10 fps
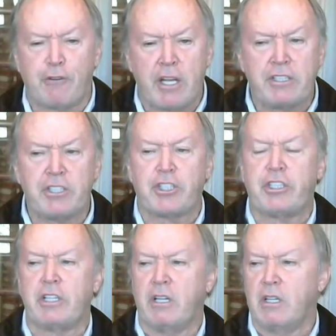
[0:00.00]
and a
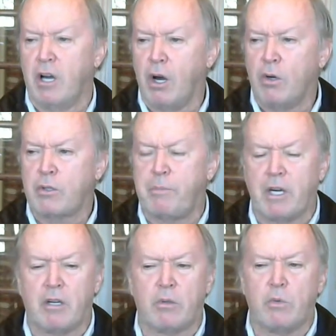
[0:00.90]
French oak
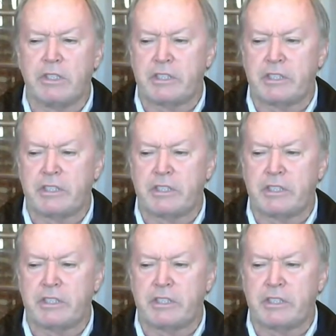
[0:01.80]
barrel,